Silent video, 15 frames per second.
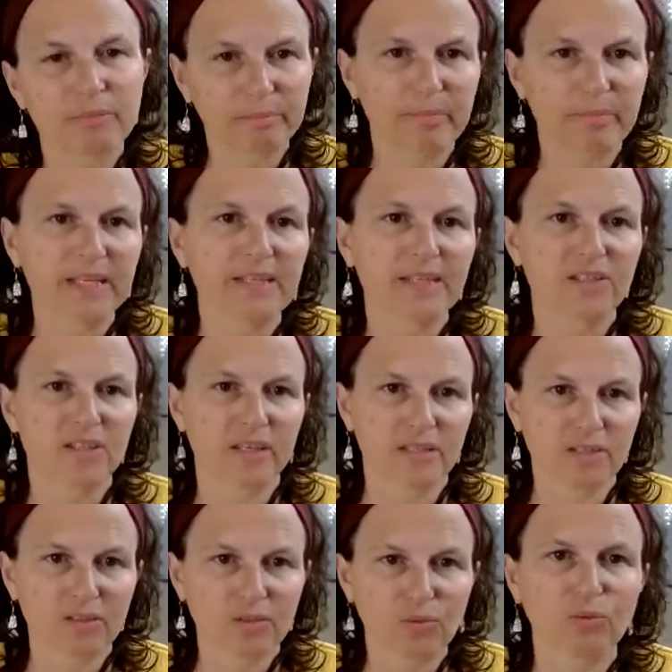
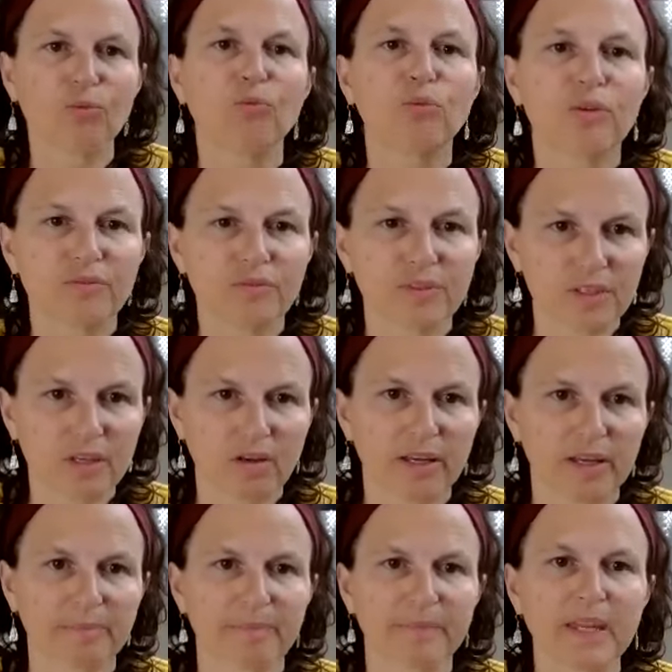messages all of the
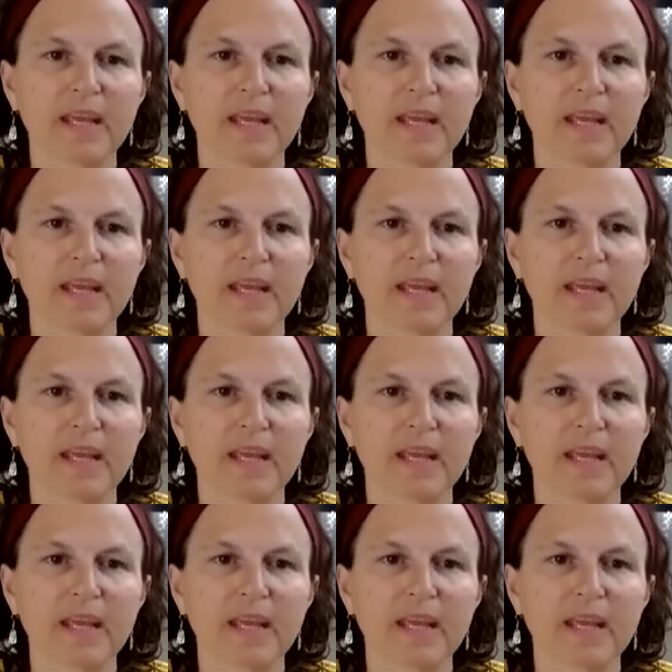time.